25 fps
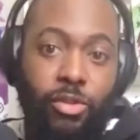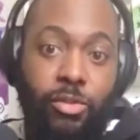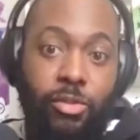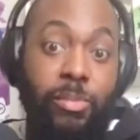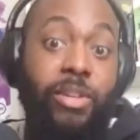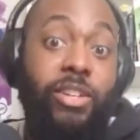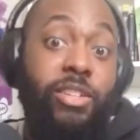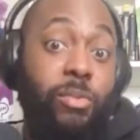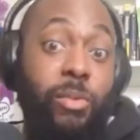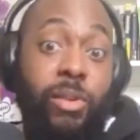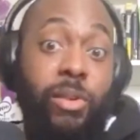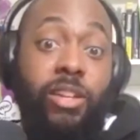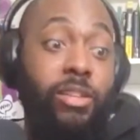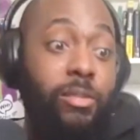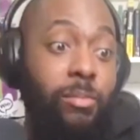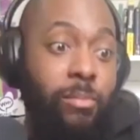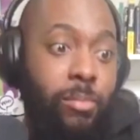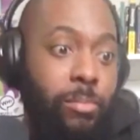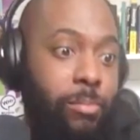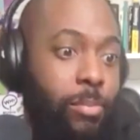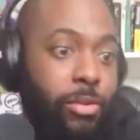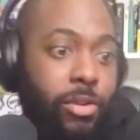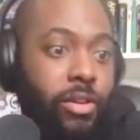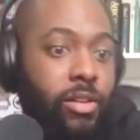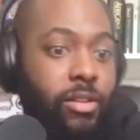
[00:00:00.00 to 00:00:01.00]
Because we can
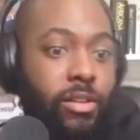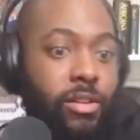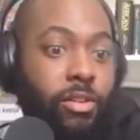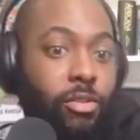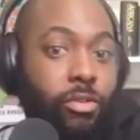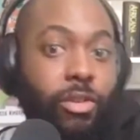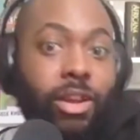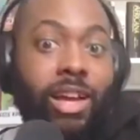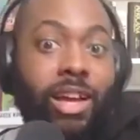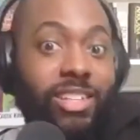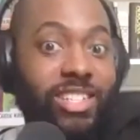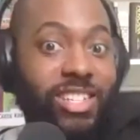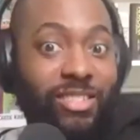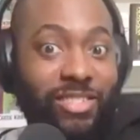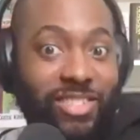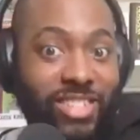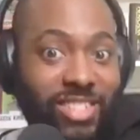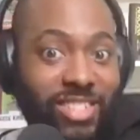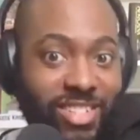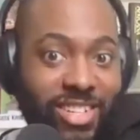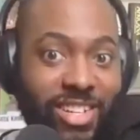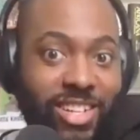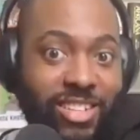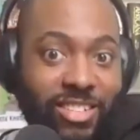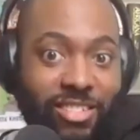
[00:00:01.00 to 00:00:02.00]
put great activities
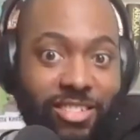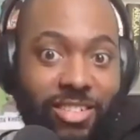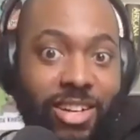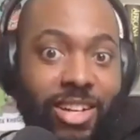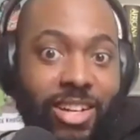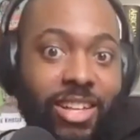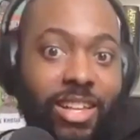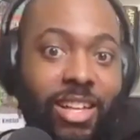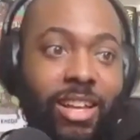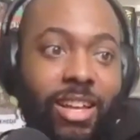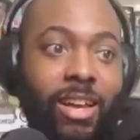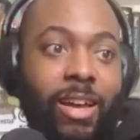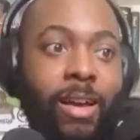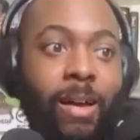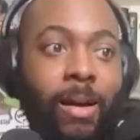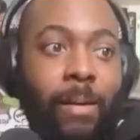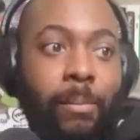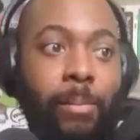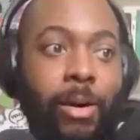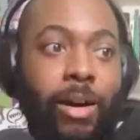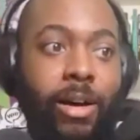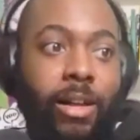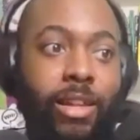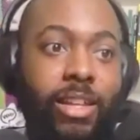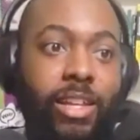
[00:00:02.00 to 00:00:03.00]
together, right?
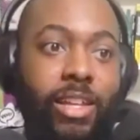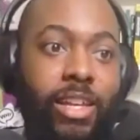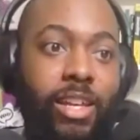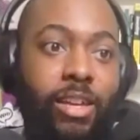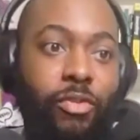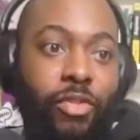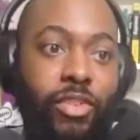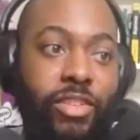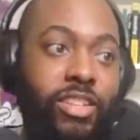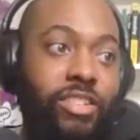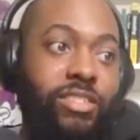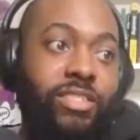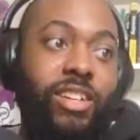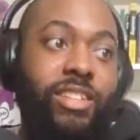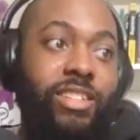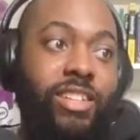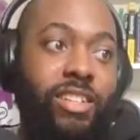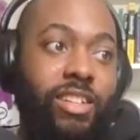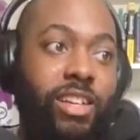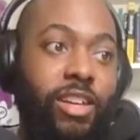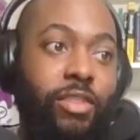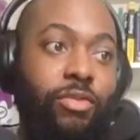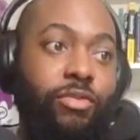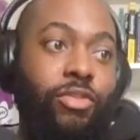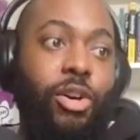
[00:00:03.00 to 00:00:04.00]
But if
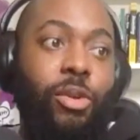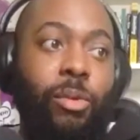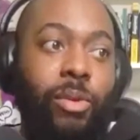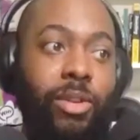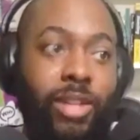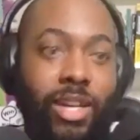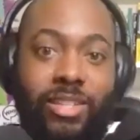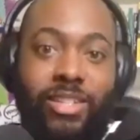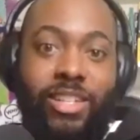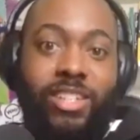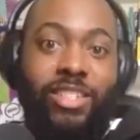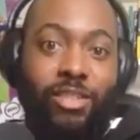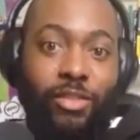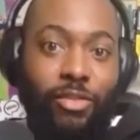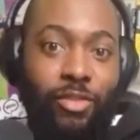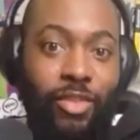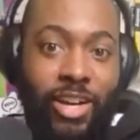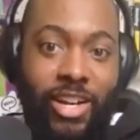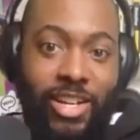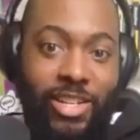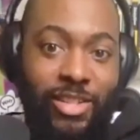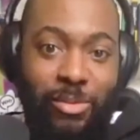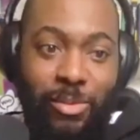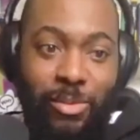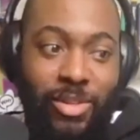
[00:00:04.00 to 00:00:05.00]
if no one
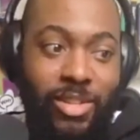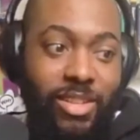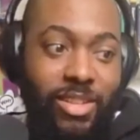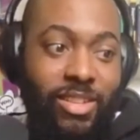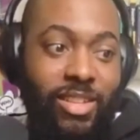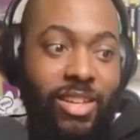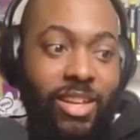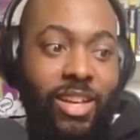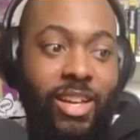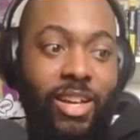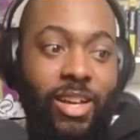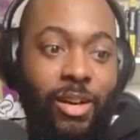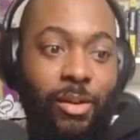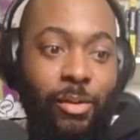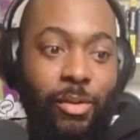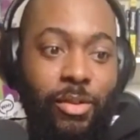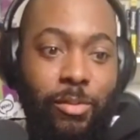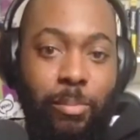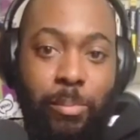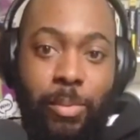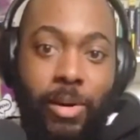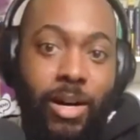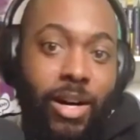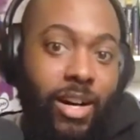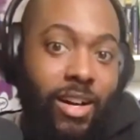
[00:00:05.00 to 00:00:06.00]
identifies with
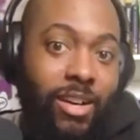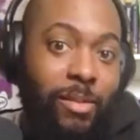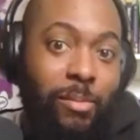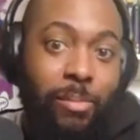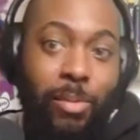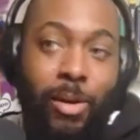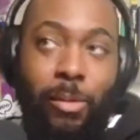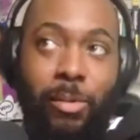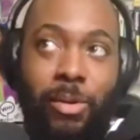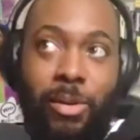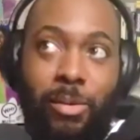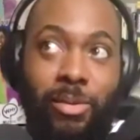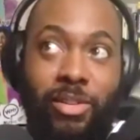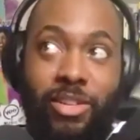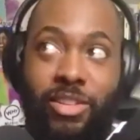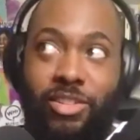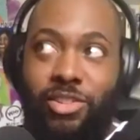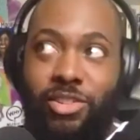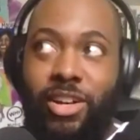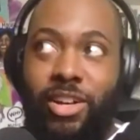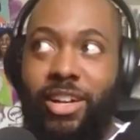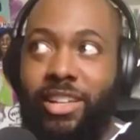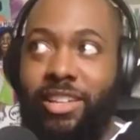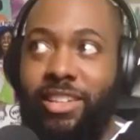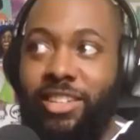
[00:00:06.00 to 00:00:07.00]
Bach, but we want to
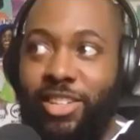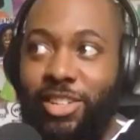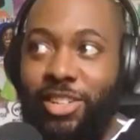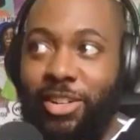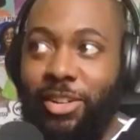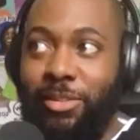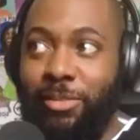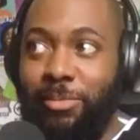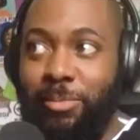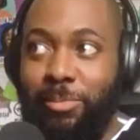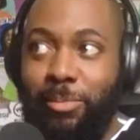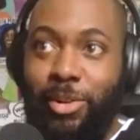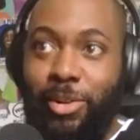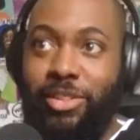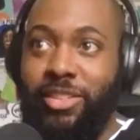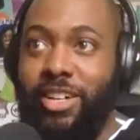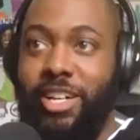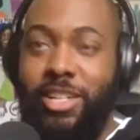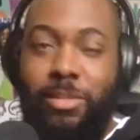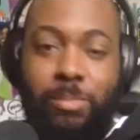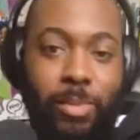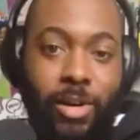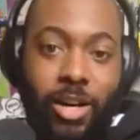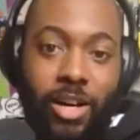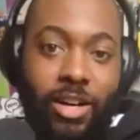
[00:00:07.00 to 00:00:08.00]
try and, you know, modernize
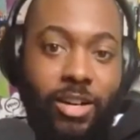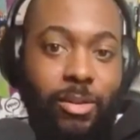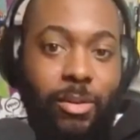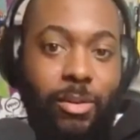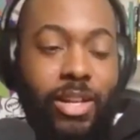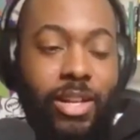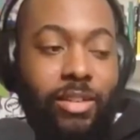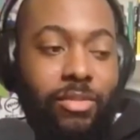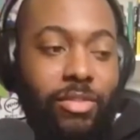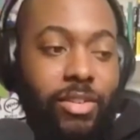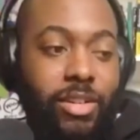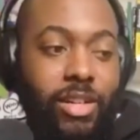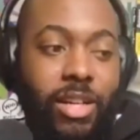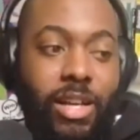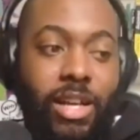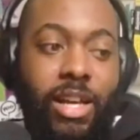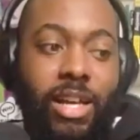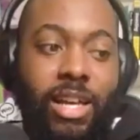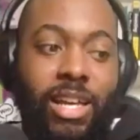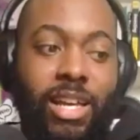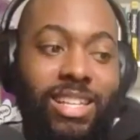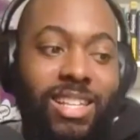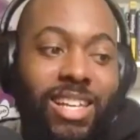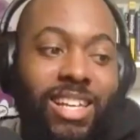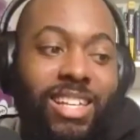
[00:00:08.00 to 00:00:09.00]
Bach or whatever,
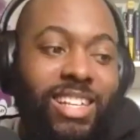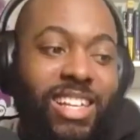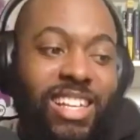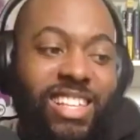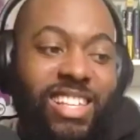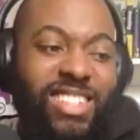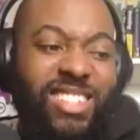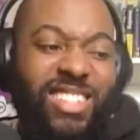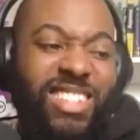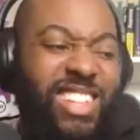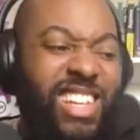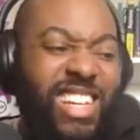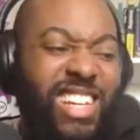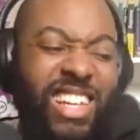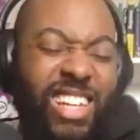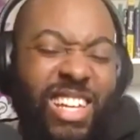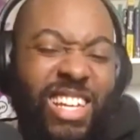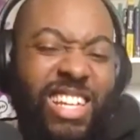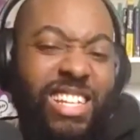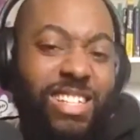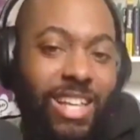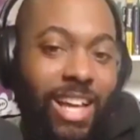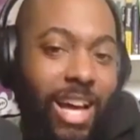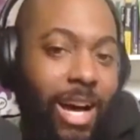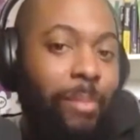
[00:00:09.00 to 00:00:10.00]
it's
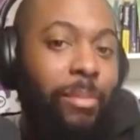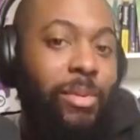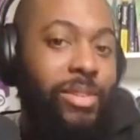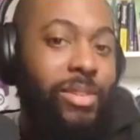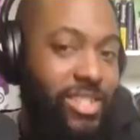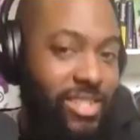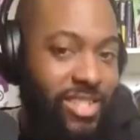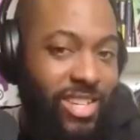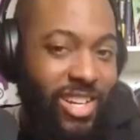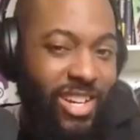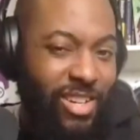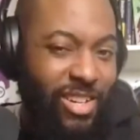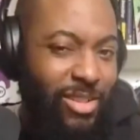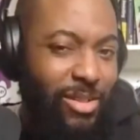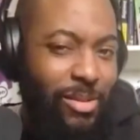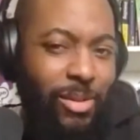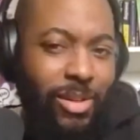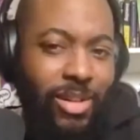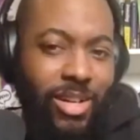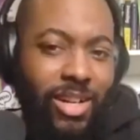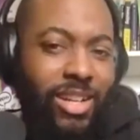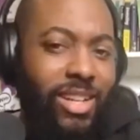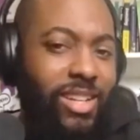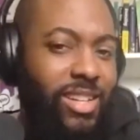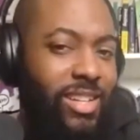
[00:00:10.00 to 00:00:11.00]
how much is that going to
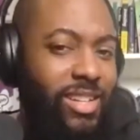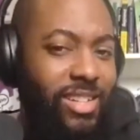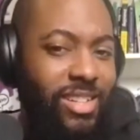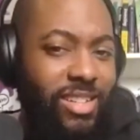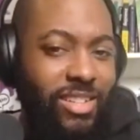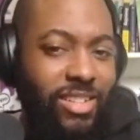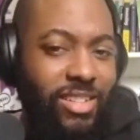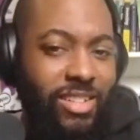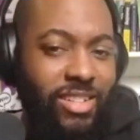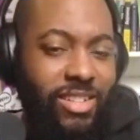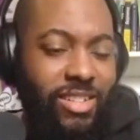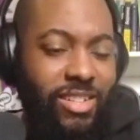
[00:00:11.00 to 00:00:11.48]
work, you know?